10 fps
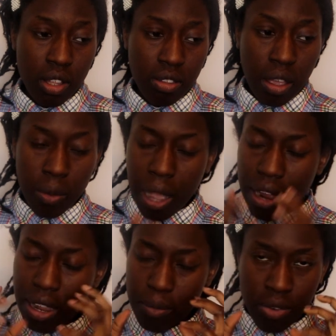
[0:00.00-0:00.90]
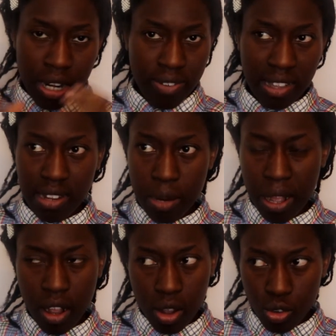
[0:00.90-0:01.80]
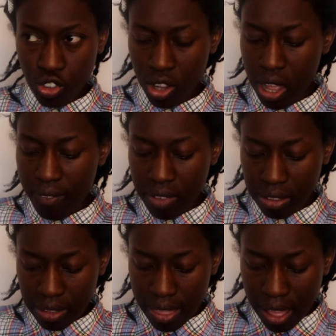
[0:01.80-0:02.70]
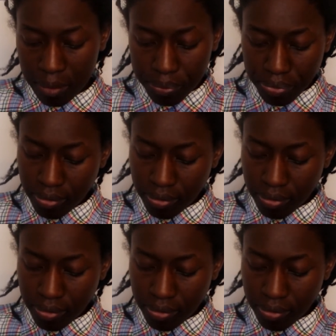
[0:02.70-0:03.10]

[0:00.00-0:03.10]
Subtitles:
So I am really fascinated about culture and things like that.